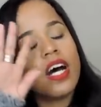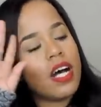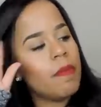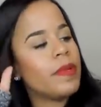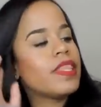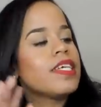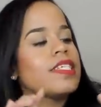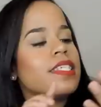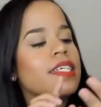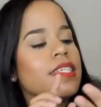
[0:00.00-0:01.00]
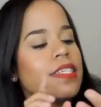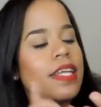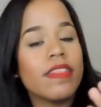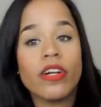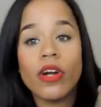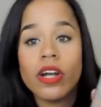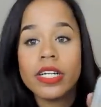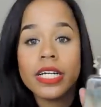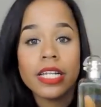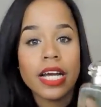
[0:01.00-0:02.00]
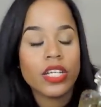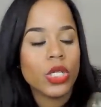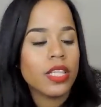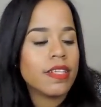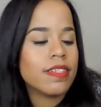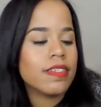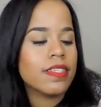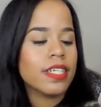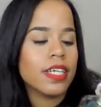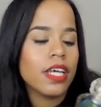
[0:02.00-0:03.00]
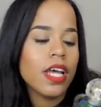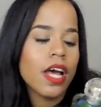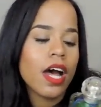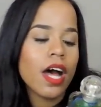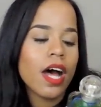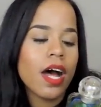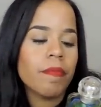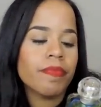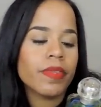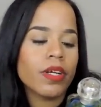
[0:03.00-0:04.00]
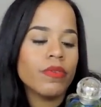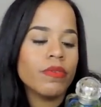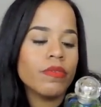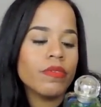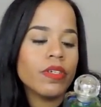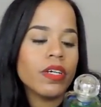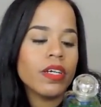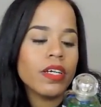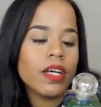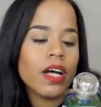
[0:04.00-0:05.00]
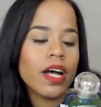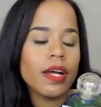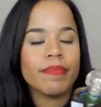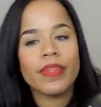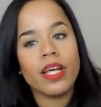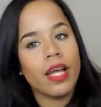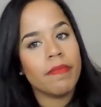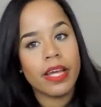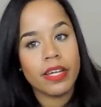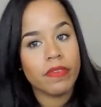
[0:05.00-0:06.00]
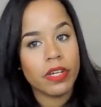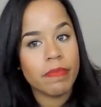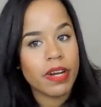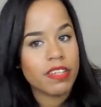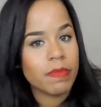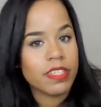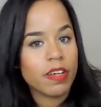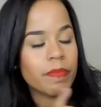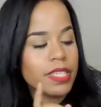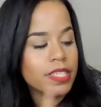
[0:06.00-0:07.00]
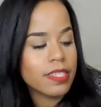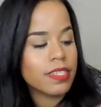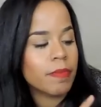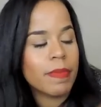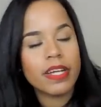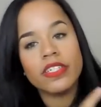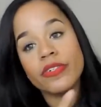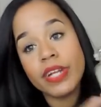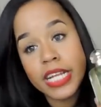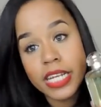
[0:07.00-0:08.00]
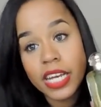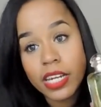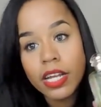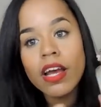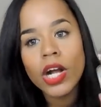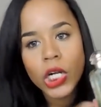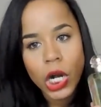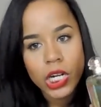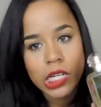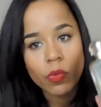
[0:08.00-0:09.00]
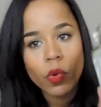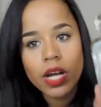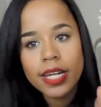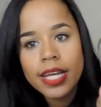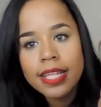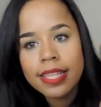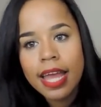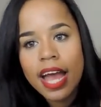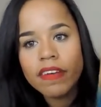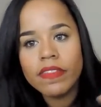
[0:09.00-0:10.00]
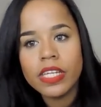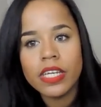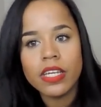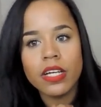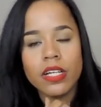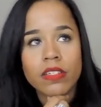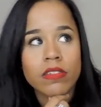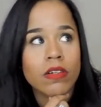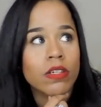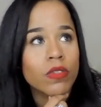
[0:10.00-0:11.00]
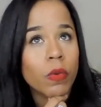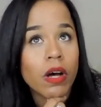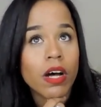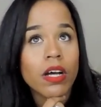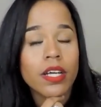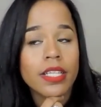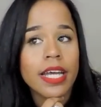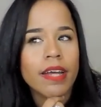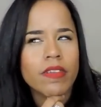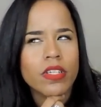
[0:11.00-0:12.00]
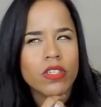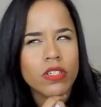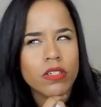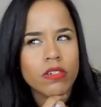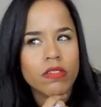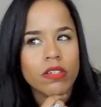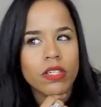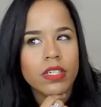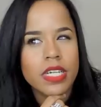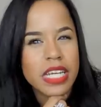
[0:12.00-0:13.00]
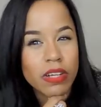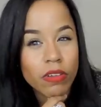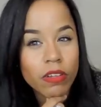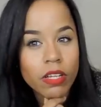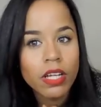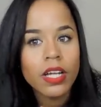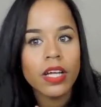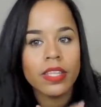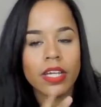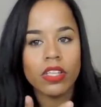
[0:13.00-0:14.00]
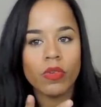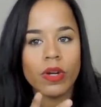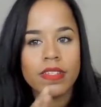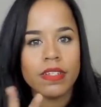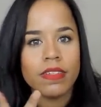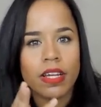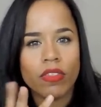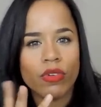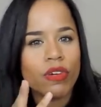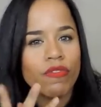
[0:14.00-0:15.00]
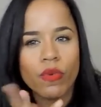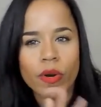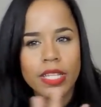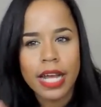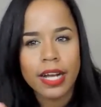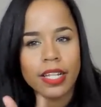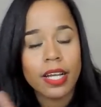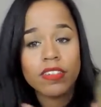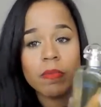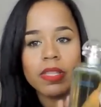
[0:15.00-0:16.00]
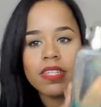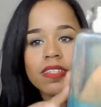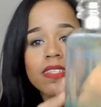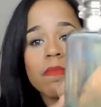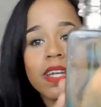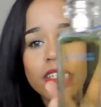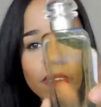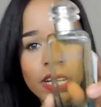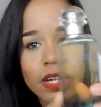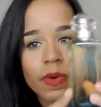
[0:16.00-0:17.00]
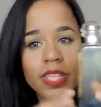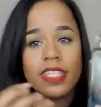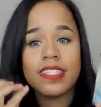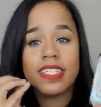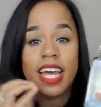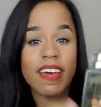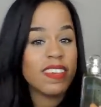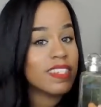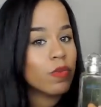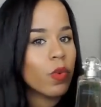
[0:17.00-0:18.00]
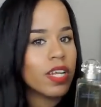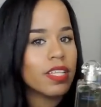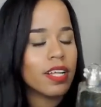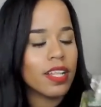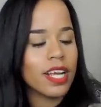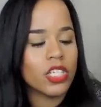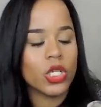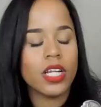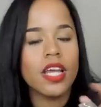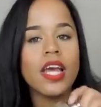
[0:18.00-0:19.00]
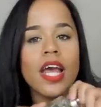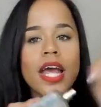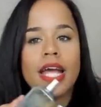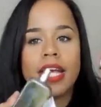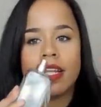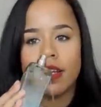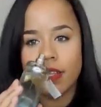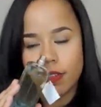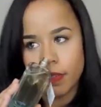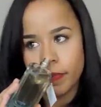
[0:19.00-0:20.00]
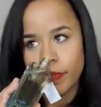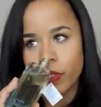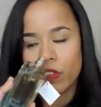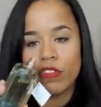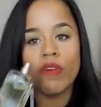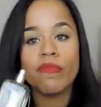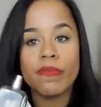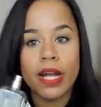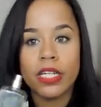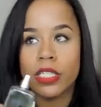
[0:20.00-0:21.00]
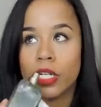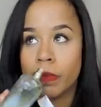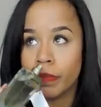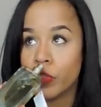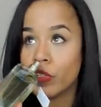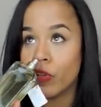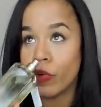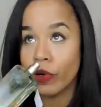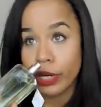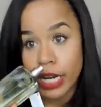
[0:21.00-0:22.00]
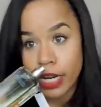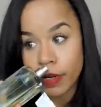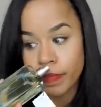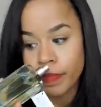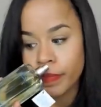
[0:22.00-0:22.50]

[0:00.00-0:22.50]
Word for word: Uh, but this is in their garden collection. This is the um, un, uh, I'm not even going to embarrass myself, but this is the Mediterranean garden one. They have the uh, Sur le and they have the Sur Neil. The other ones, there's like three or four in that collection, but this is the Mediterranean one. This is the heaviest one in the collection. It is so fresh, so green.